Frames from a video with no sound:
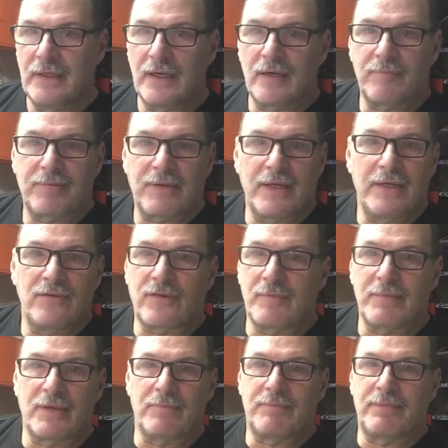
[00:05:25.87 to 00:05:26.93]
Airplanes. I
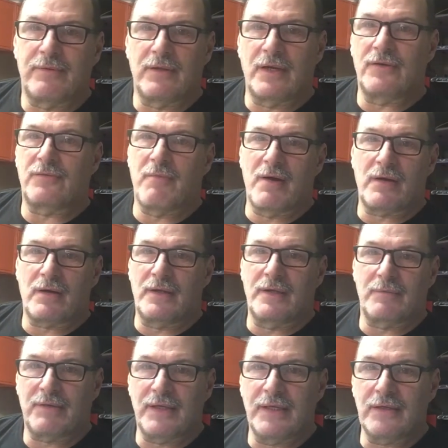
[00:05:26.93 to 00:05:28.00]
build large model
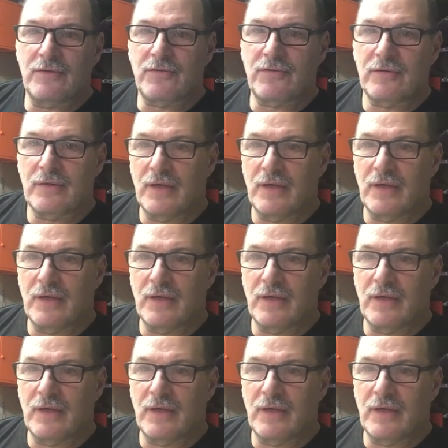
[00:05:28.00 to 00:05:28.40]
airplanes.